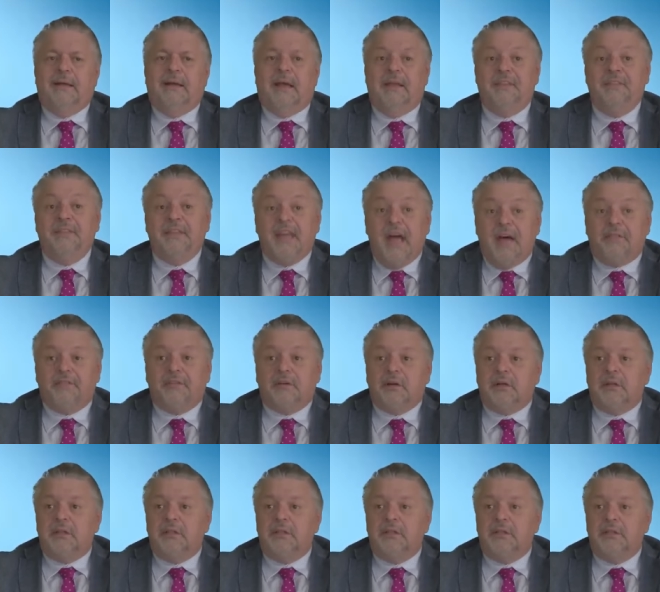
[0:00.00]

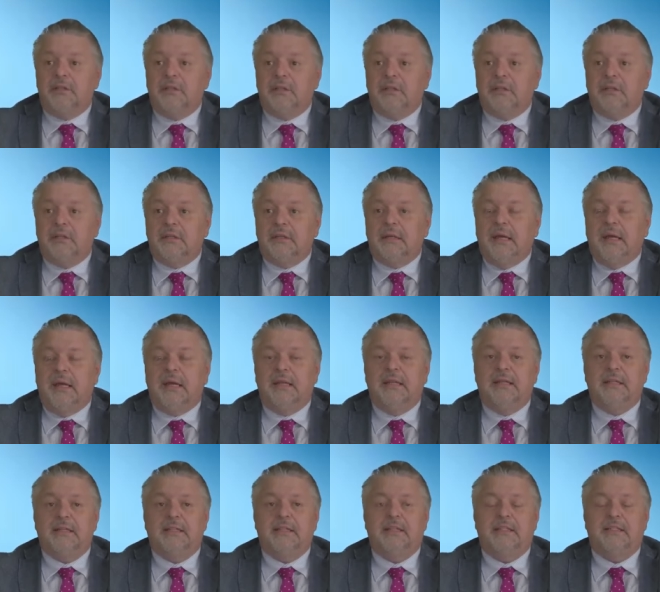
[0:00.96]
endeavor.
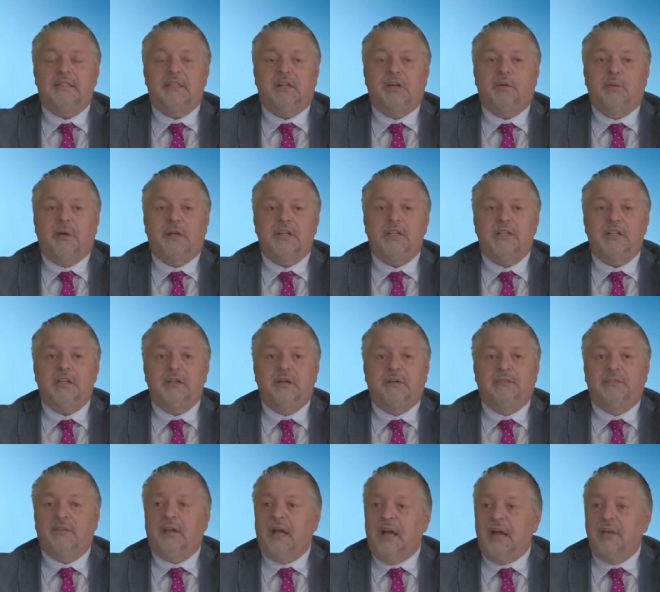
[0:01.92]
And it is a question
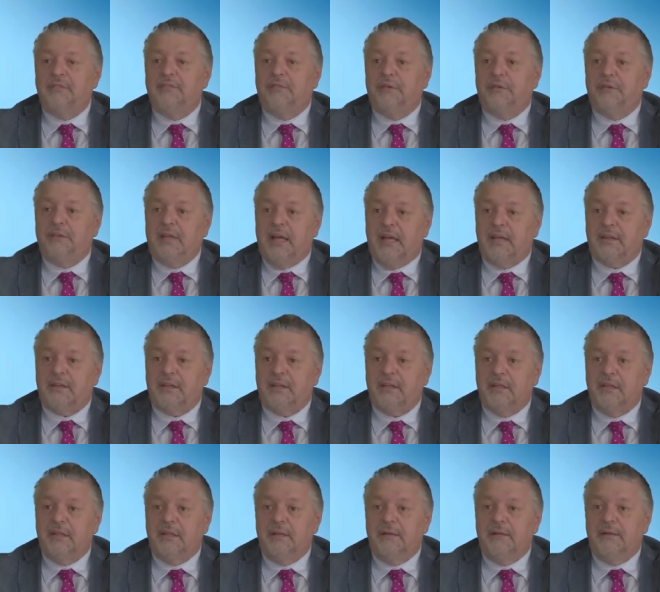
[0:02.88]
of life or death
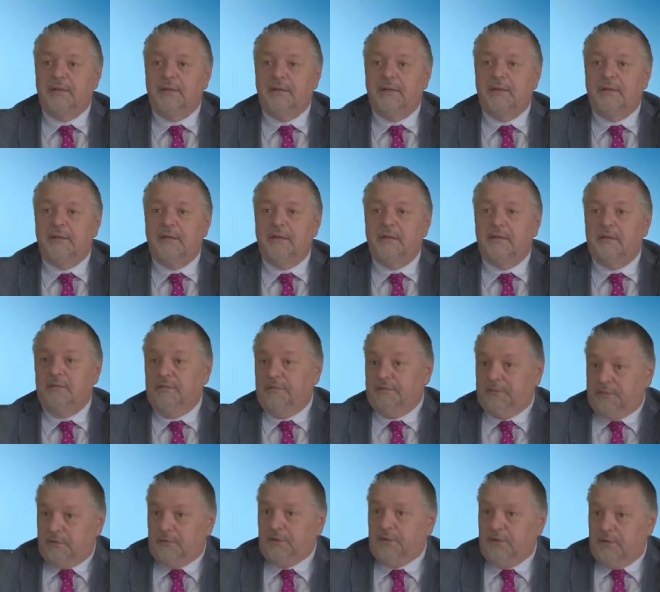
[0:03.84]

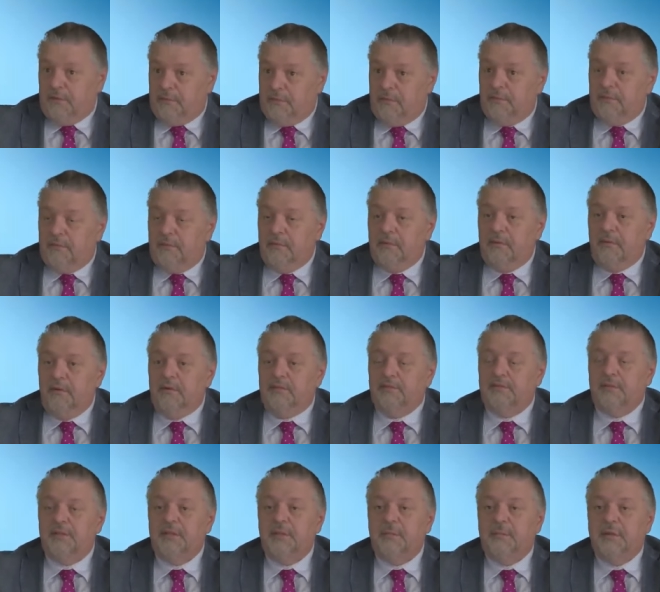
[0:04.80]
for the,
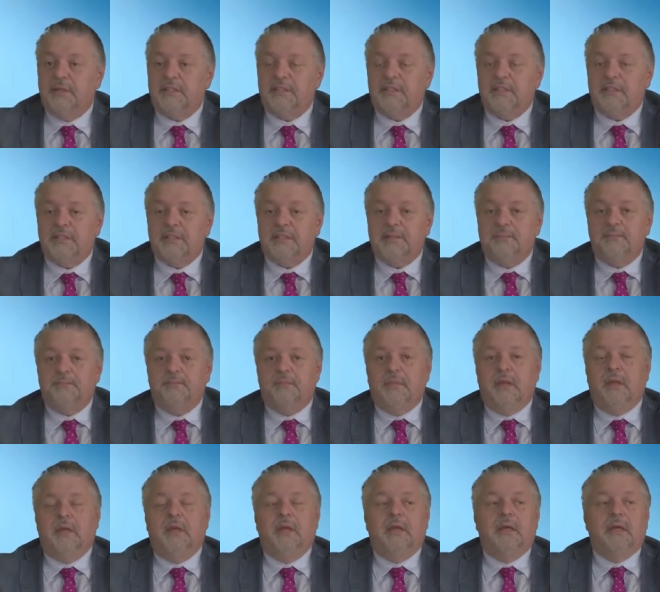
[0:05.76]
for the business.
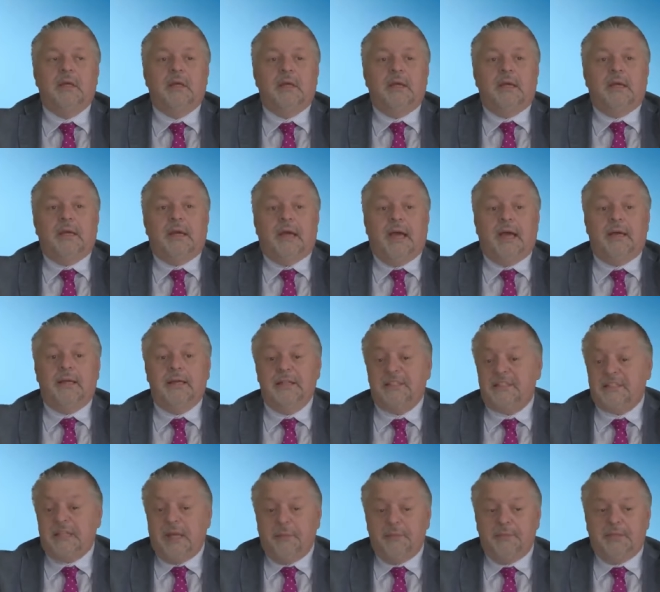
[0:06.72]
And
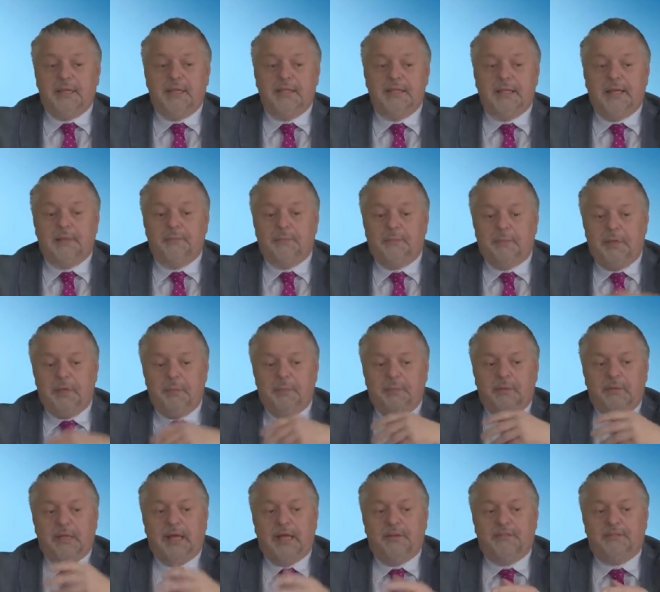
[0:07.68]
it's something that
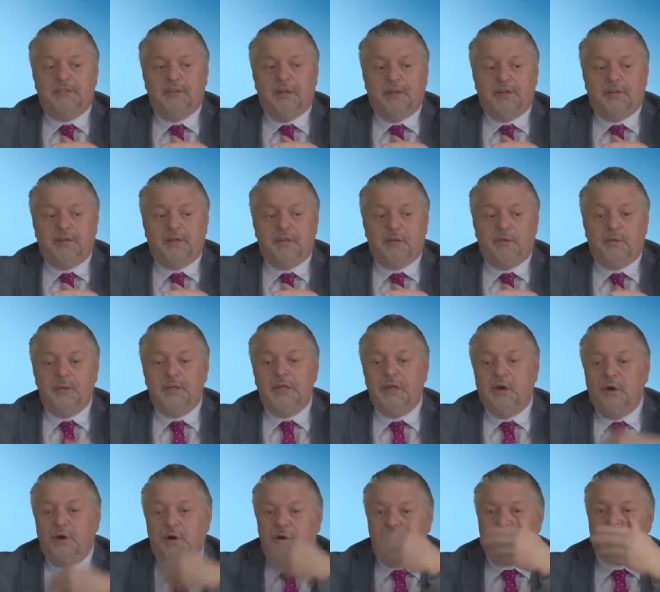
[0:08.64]
people have not
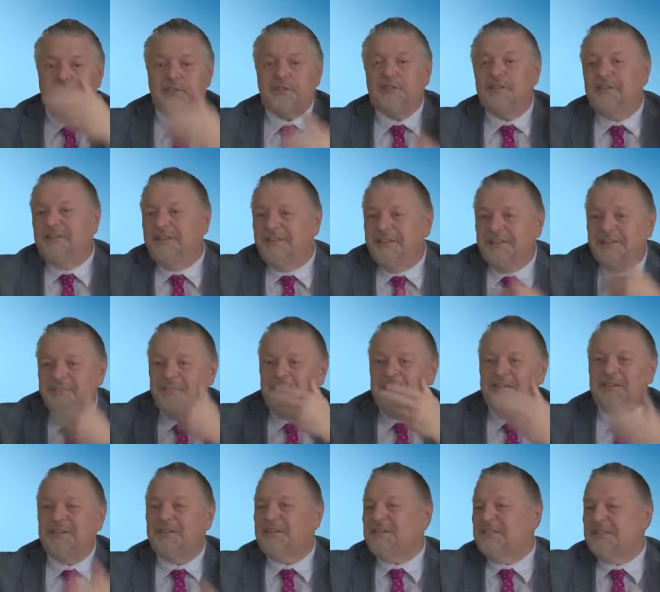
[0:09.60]
rehearsed
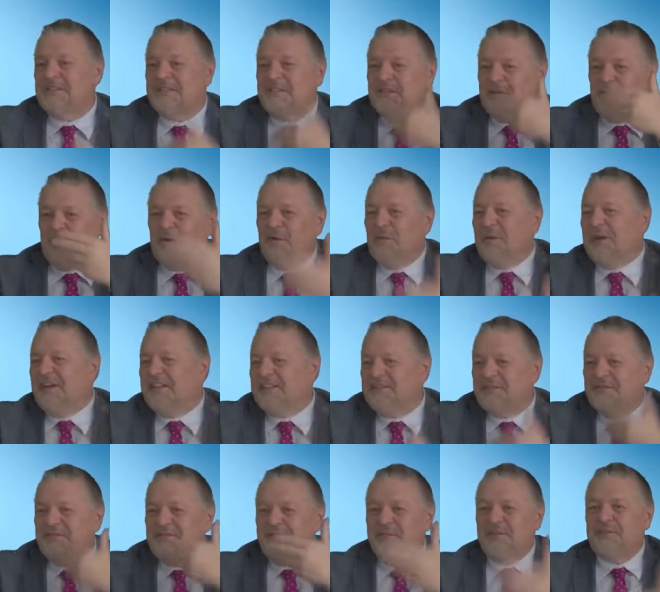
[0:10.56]
because it's always
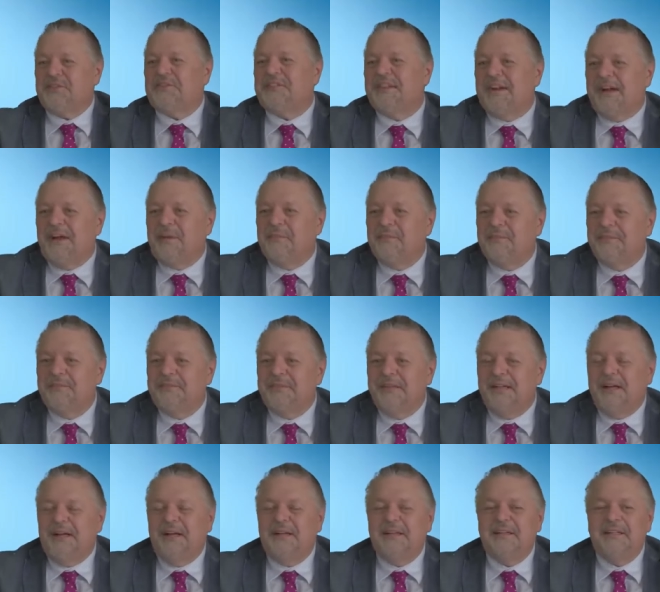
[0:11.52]
the first time.
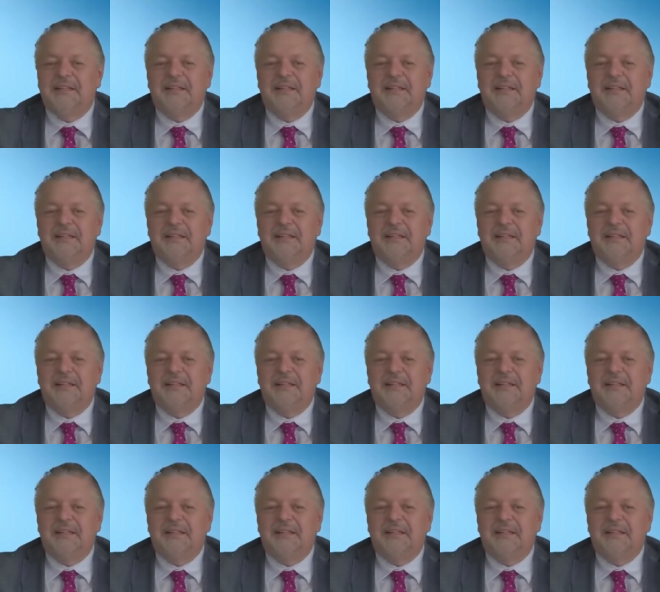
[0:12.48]
Yeah?